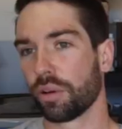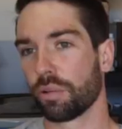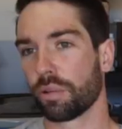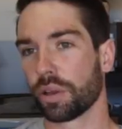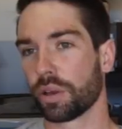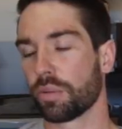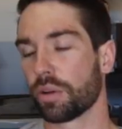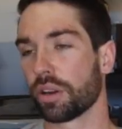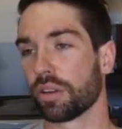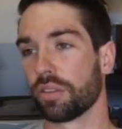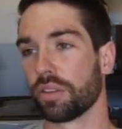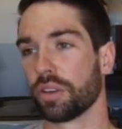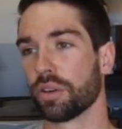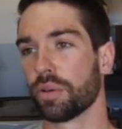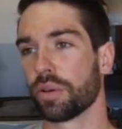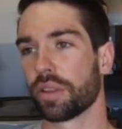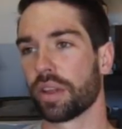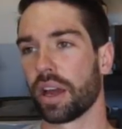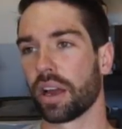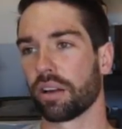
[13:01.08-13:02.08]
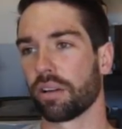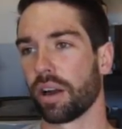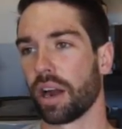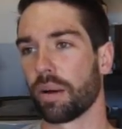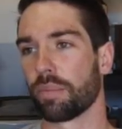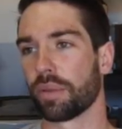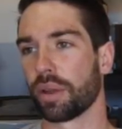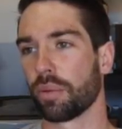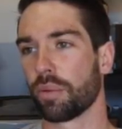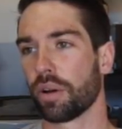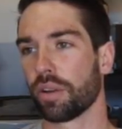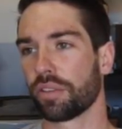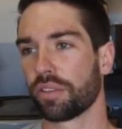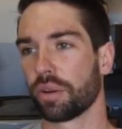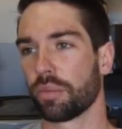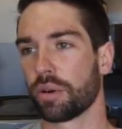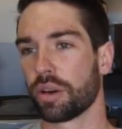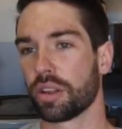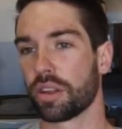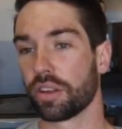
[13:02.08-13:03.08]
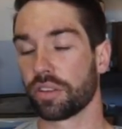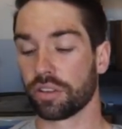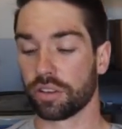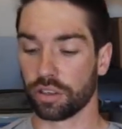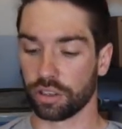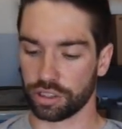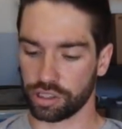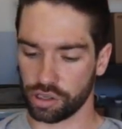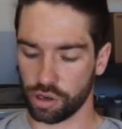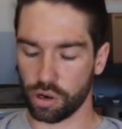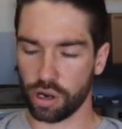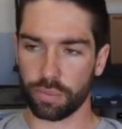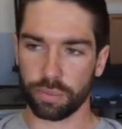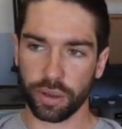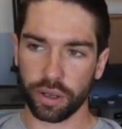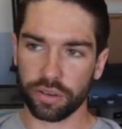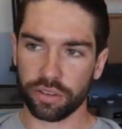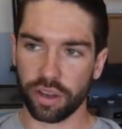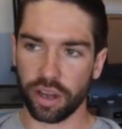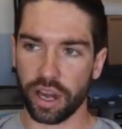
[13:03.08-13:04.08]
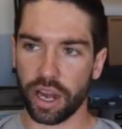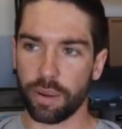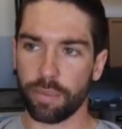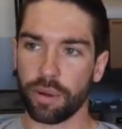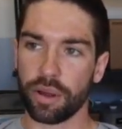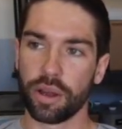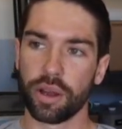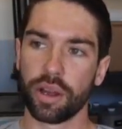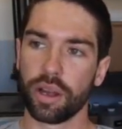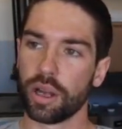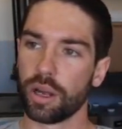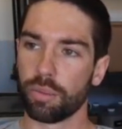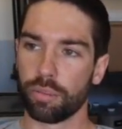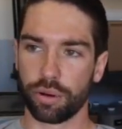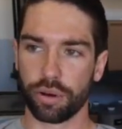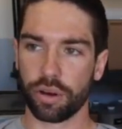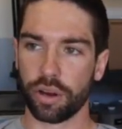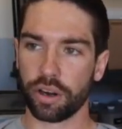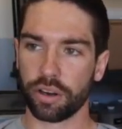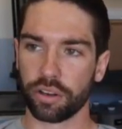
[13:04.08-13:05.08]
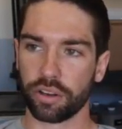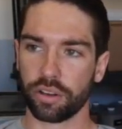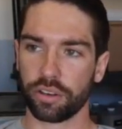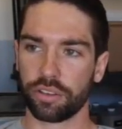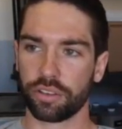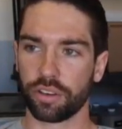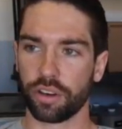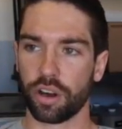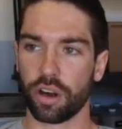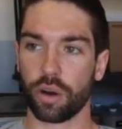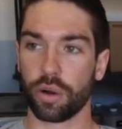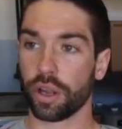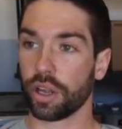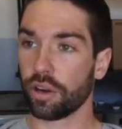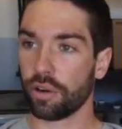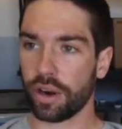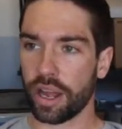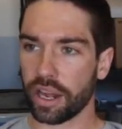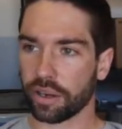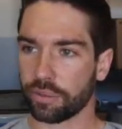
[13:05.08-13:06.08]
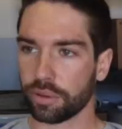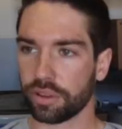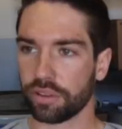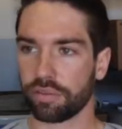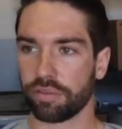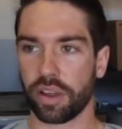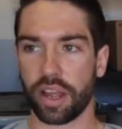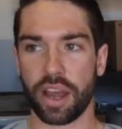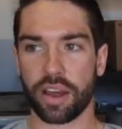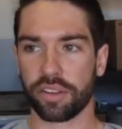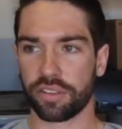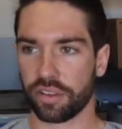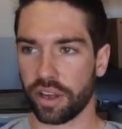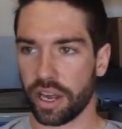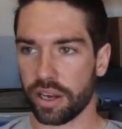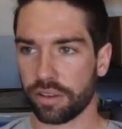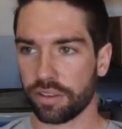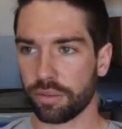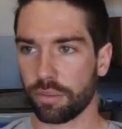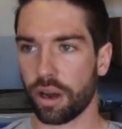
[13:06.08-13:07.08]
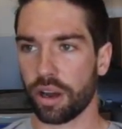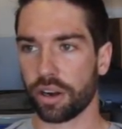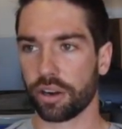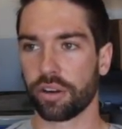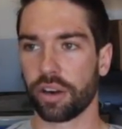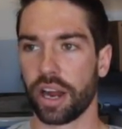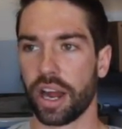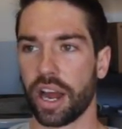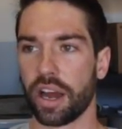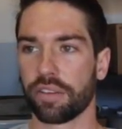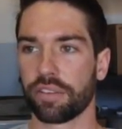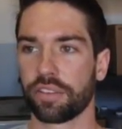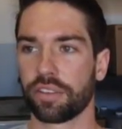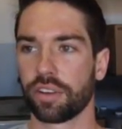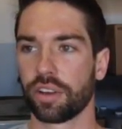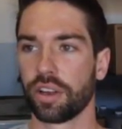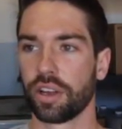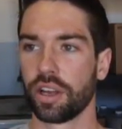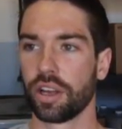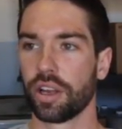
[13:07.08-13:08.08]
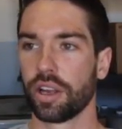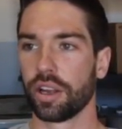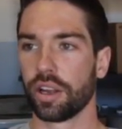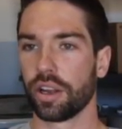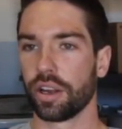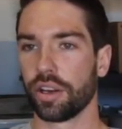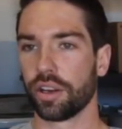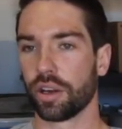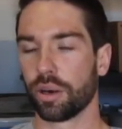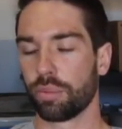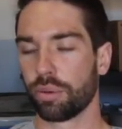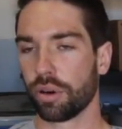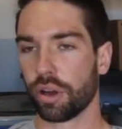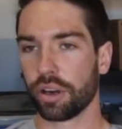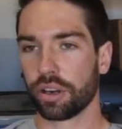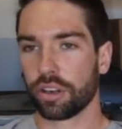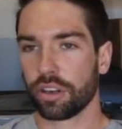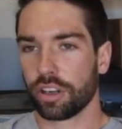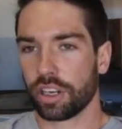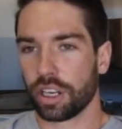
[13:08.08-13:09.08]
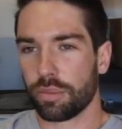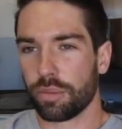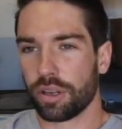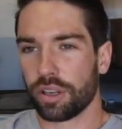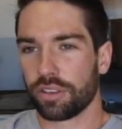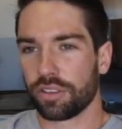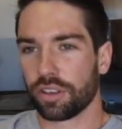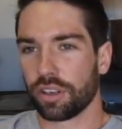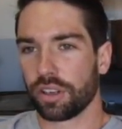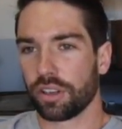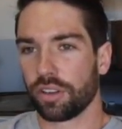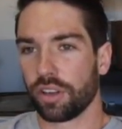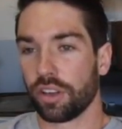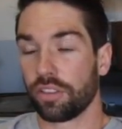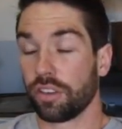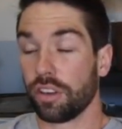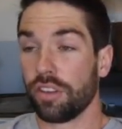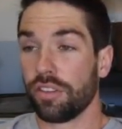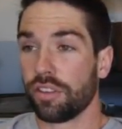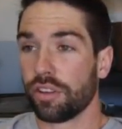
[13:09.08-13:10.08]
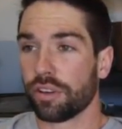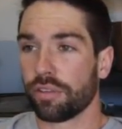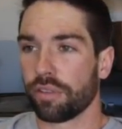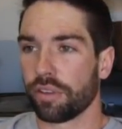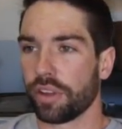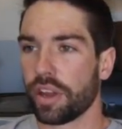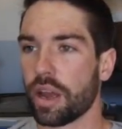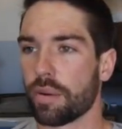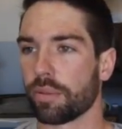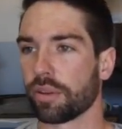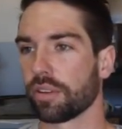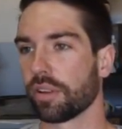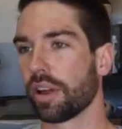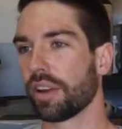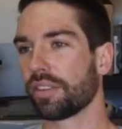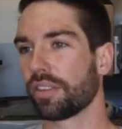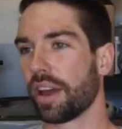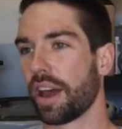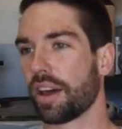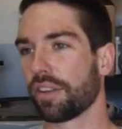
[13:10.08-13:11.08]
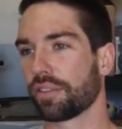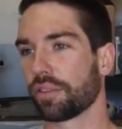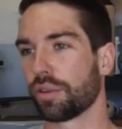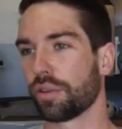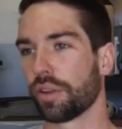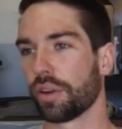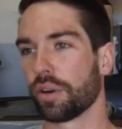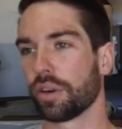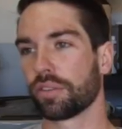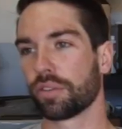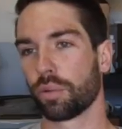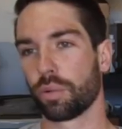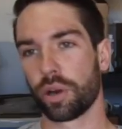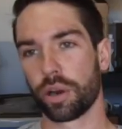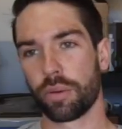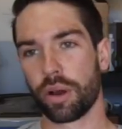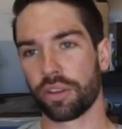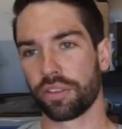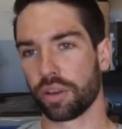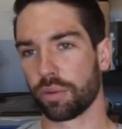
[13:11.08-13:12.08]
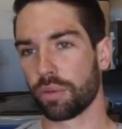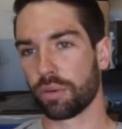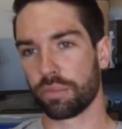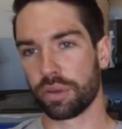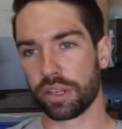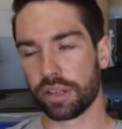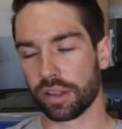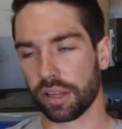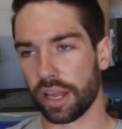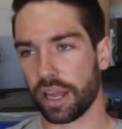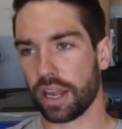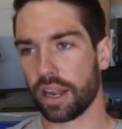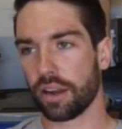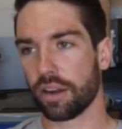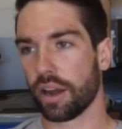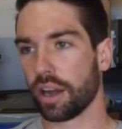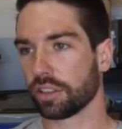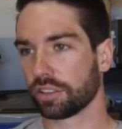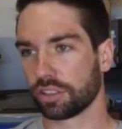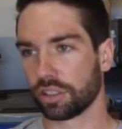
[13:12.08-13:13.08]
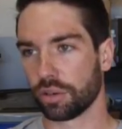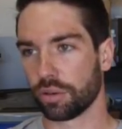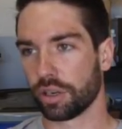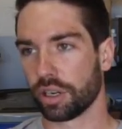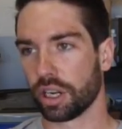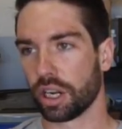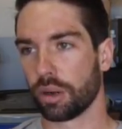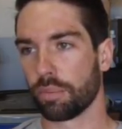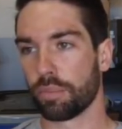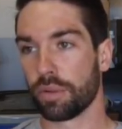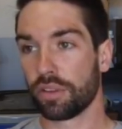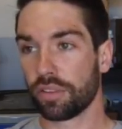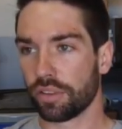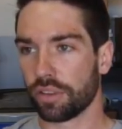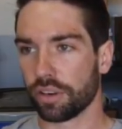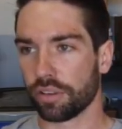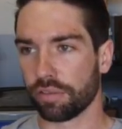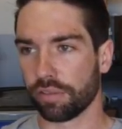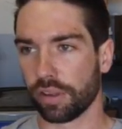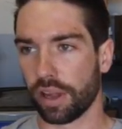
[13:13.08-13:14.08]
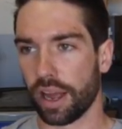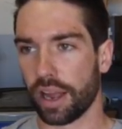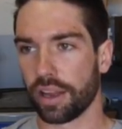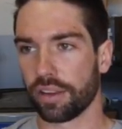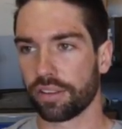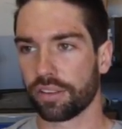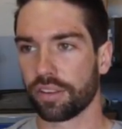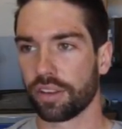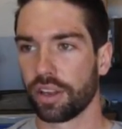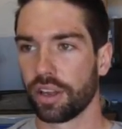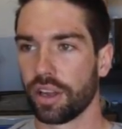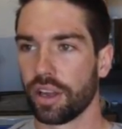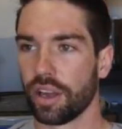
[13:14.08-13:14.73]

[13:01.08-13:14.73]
don't really want to deal with that crap. They want somebody that's going to show up on time, put on a good show, interact with the fans, sign some autographs, you know, put on a good image, and it's easier for them. It's less hassle. They don't have to worry about someone being late, not showing up, missing their flights.